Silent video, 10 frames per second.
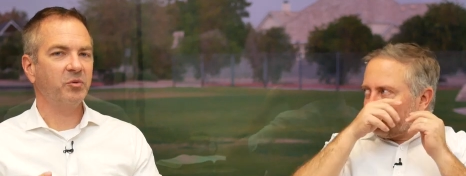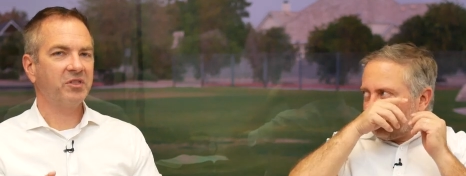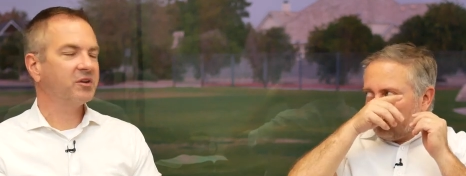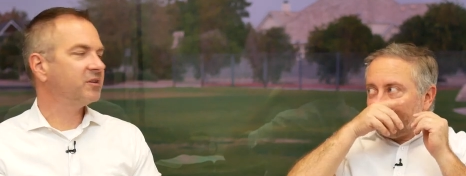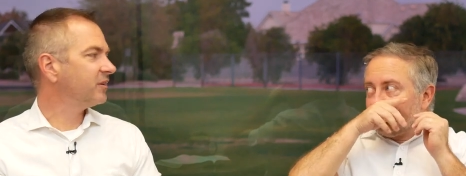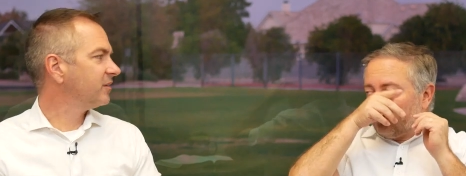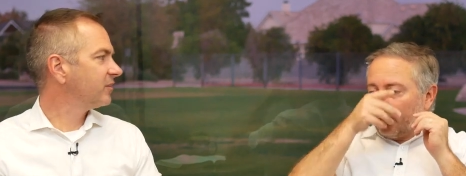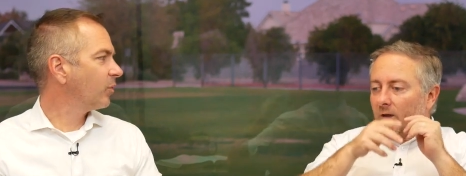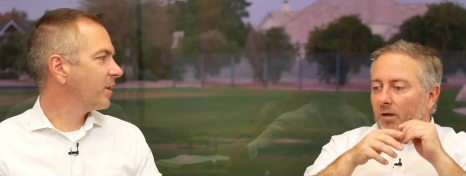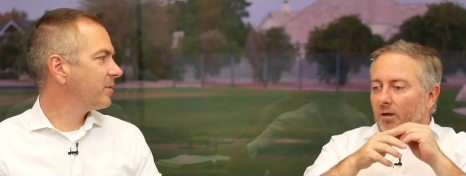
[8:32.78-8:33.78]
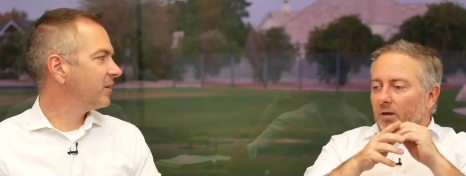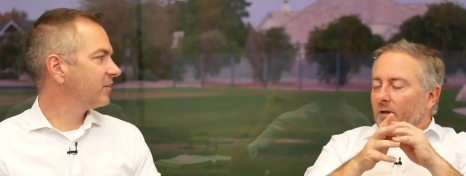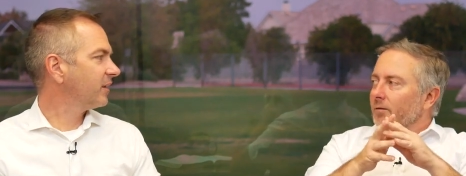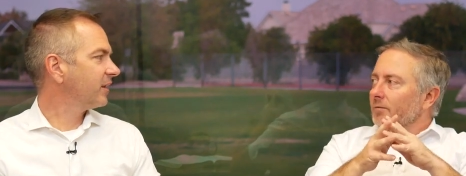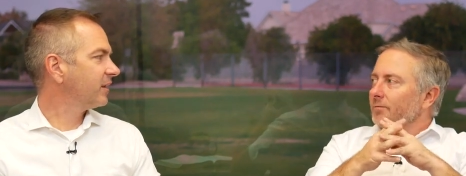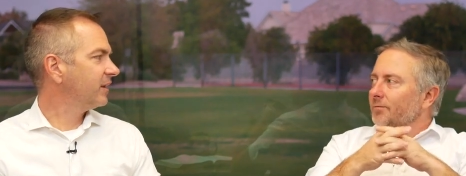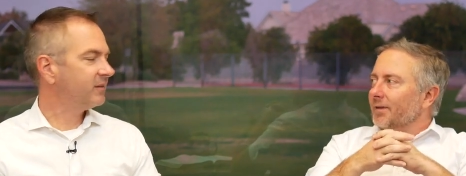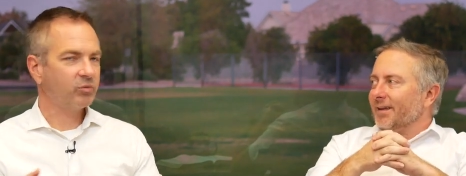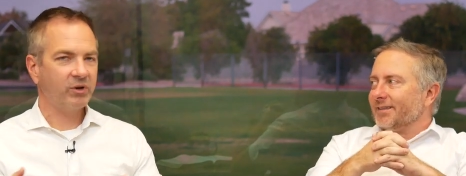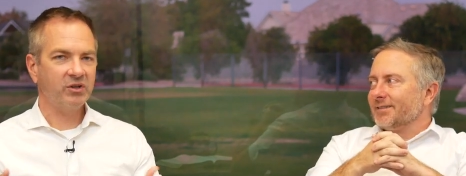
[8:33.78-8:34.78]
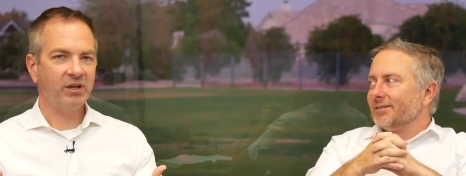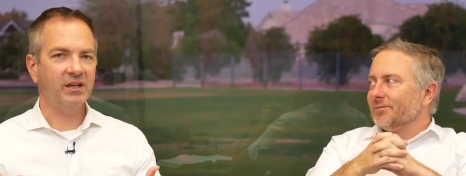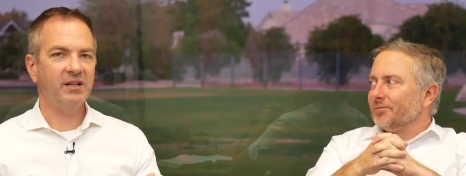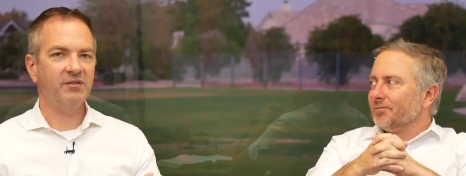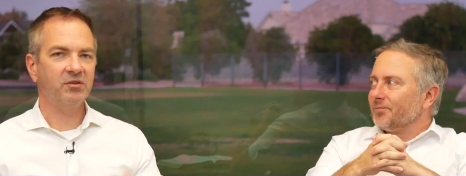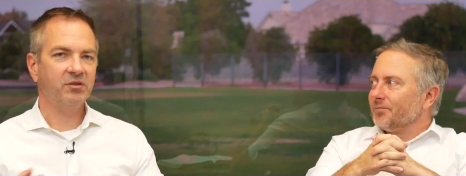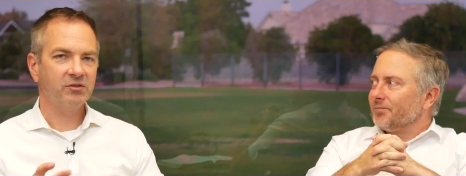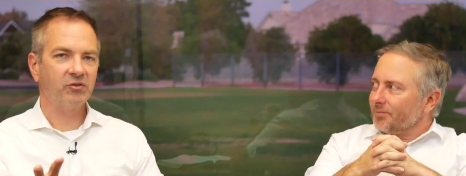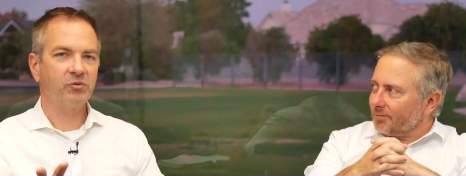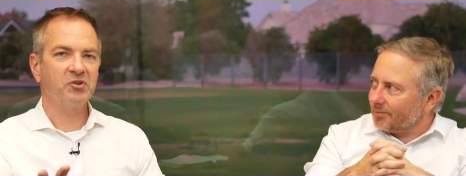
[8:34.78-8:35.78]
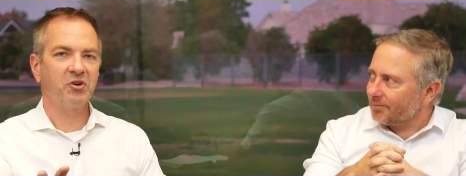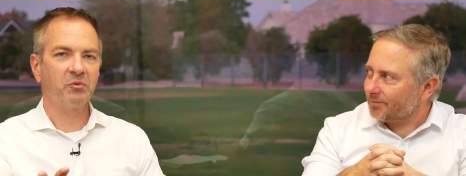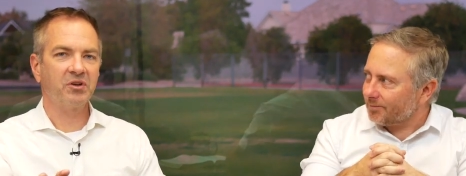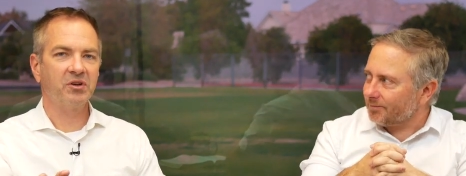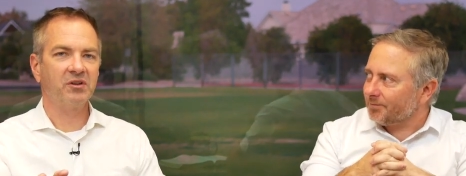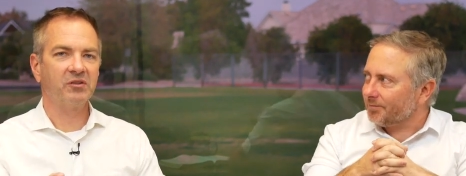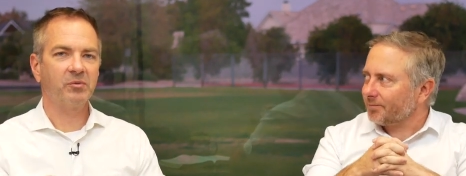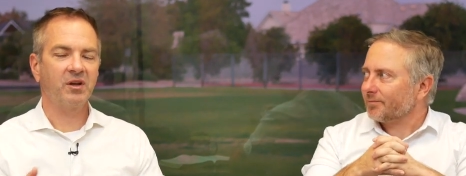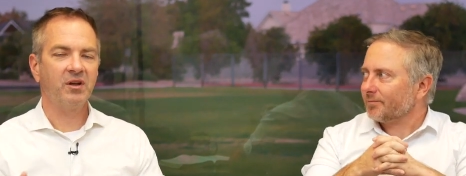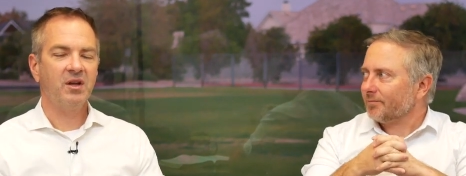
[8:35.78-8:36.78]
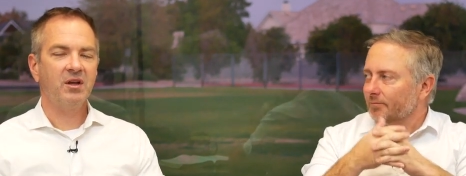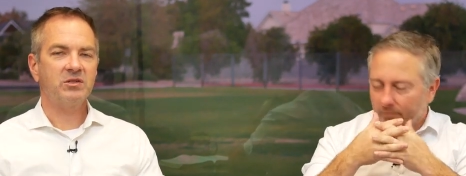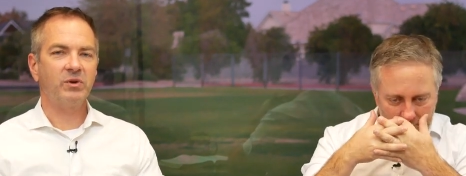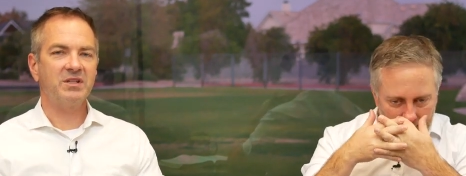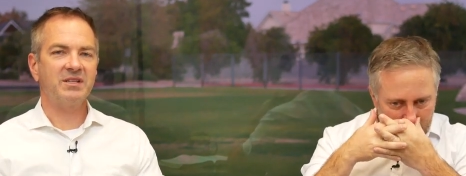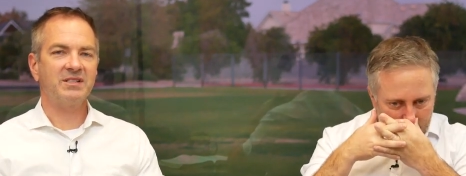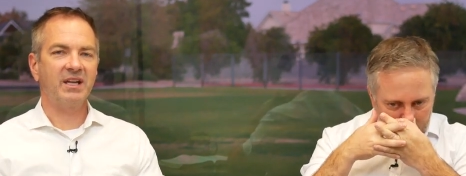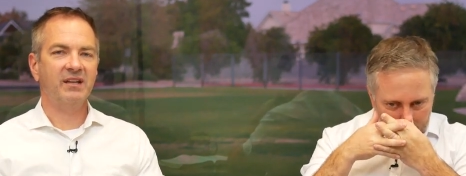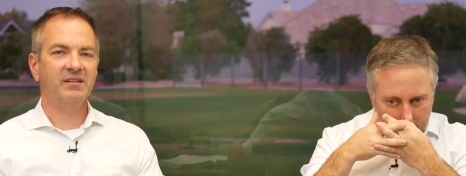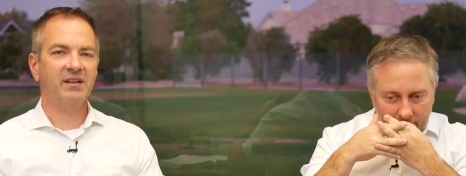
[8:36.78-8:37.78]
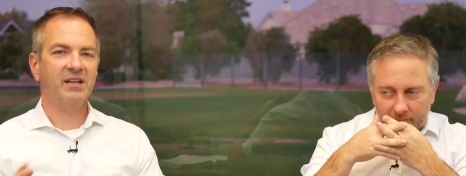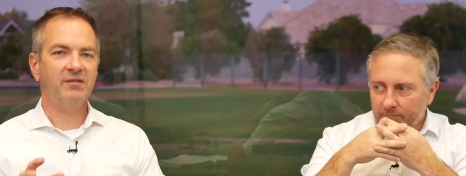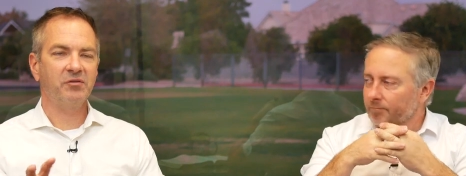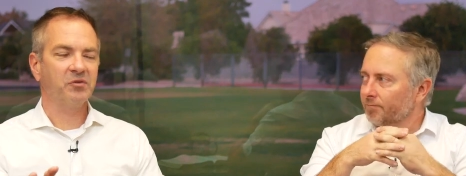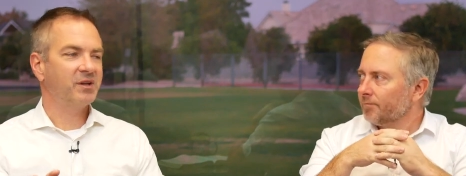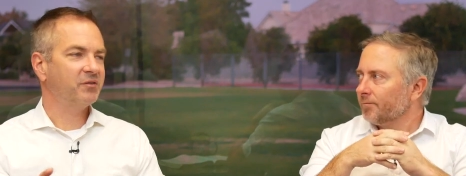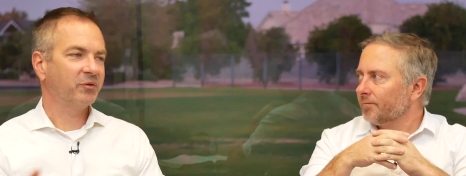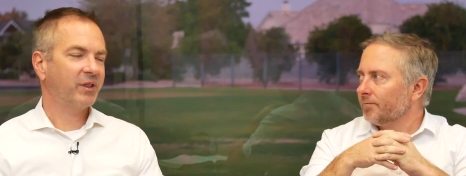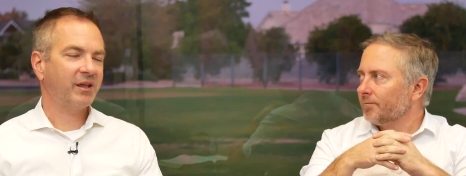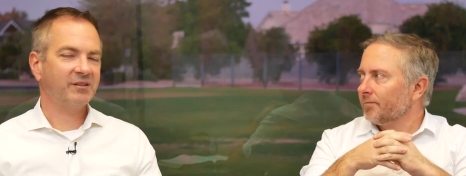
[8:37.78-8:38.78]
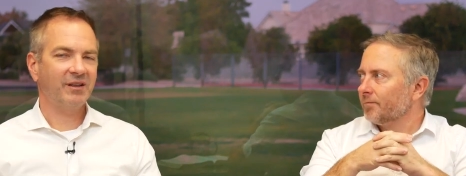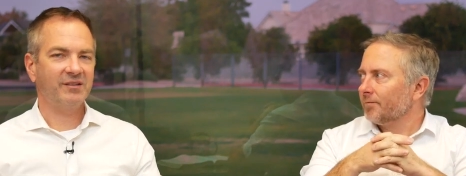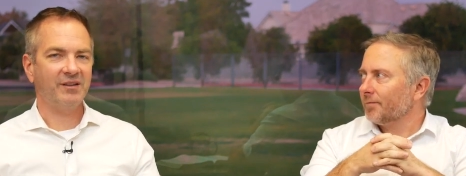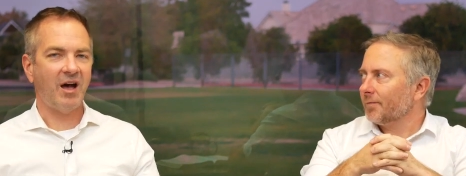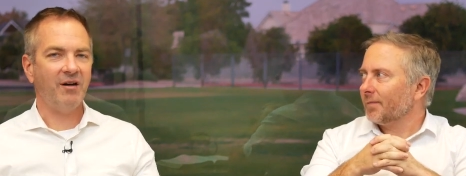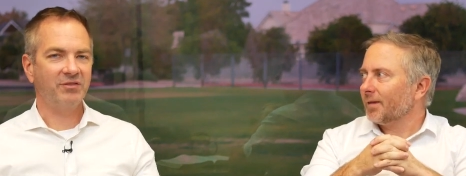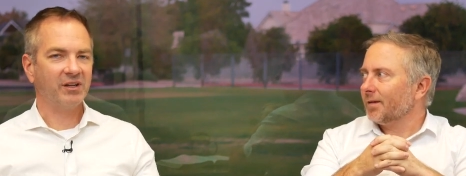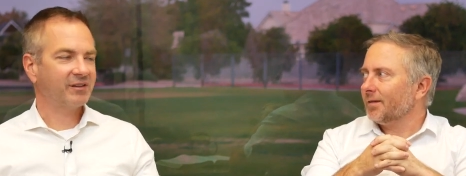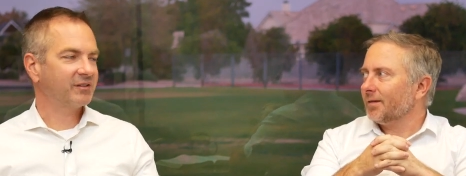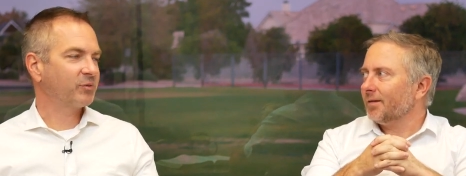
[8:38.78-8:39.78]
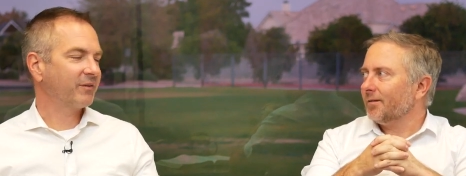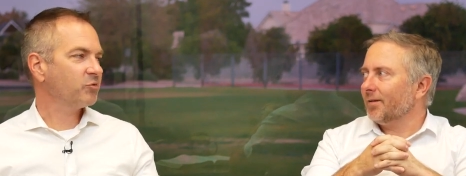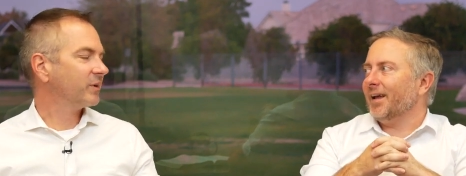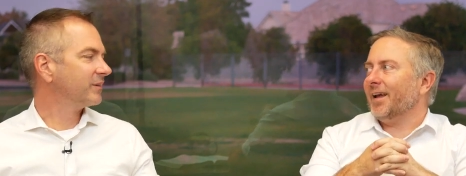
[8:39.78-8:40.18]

Speaker 1: with goodness is the way Peter said it. He said, yes. when you get evil, just return it with goodness. So what is he saying? He's saying evil for evil. Well, that that's obvious. That's what everyone